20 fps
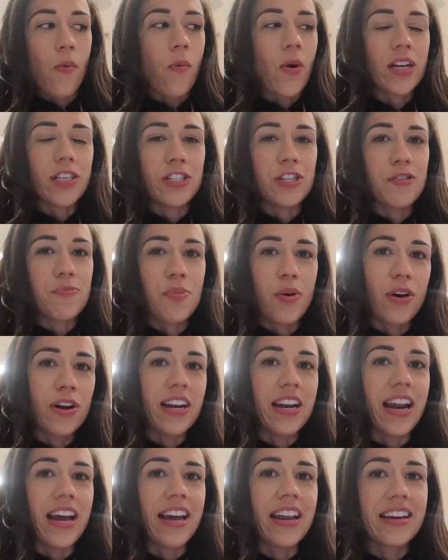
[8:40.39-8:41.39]
what do you put
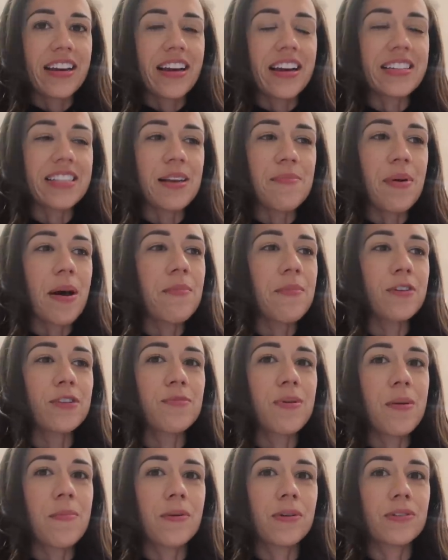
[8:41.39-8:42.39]
in it? Because I bet most
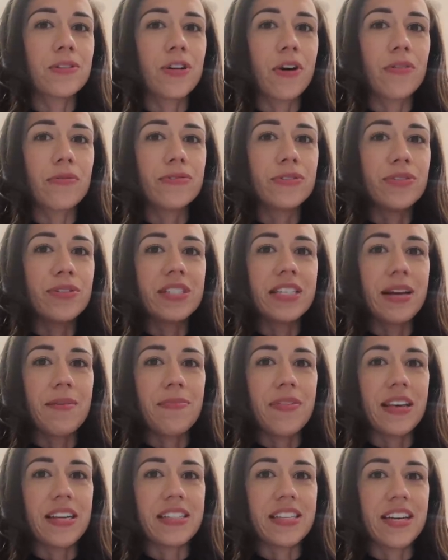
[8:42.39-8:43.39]
people don't do the same
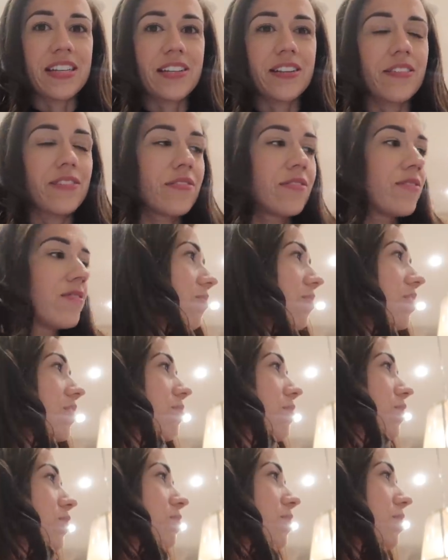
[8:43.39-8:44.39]
things I do. What do
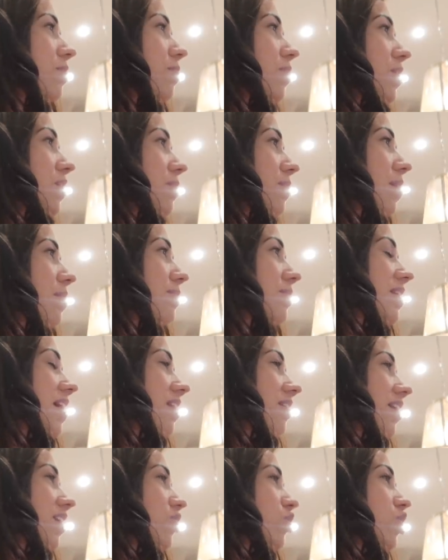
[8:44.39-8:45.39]
most people put in a baked
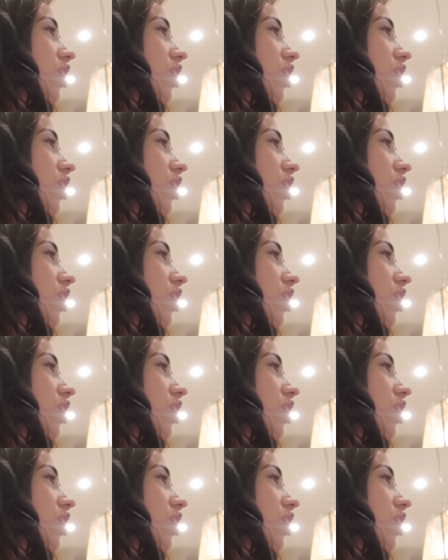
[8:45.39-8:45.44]
potato, like